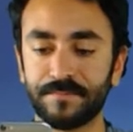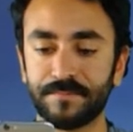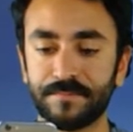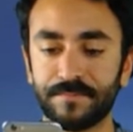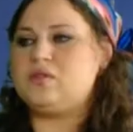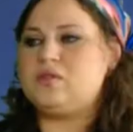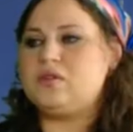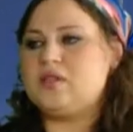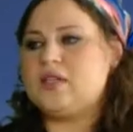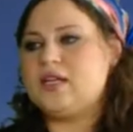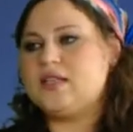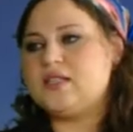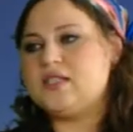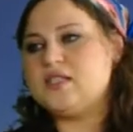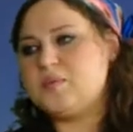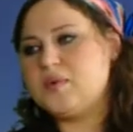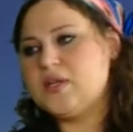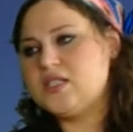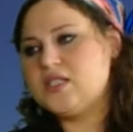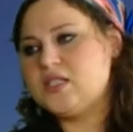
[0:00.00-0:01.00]
if you don't like the
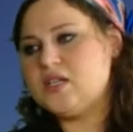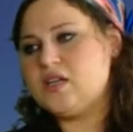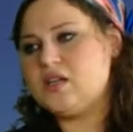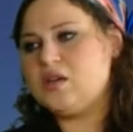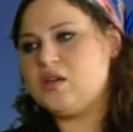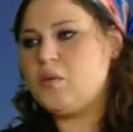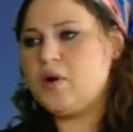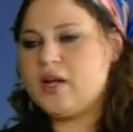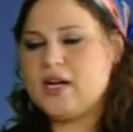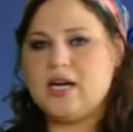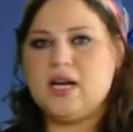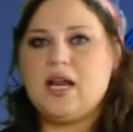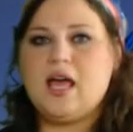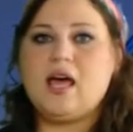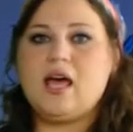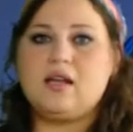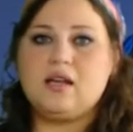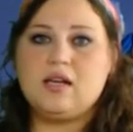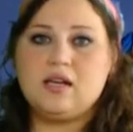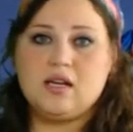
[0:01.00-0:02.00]
spacing, you wanted to
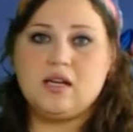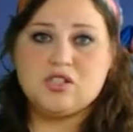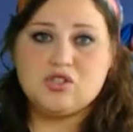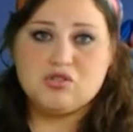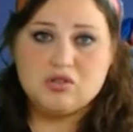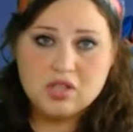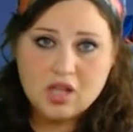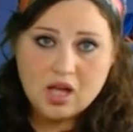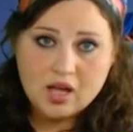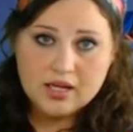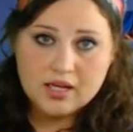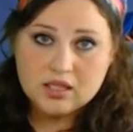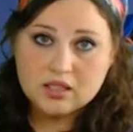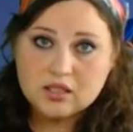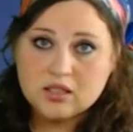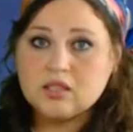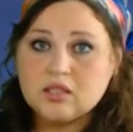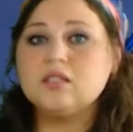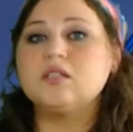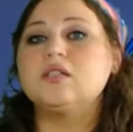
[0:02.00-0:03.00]
add an extra
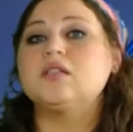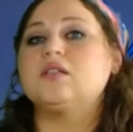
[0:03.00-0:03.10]
line,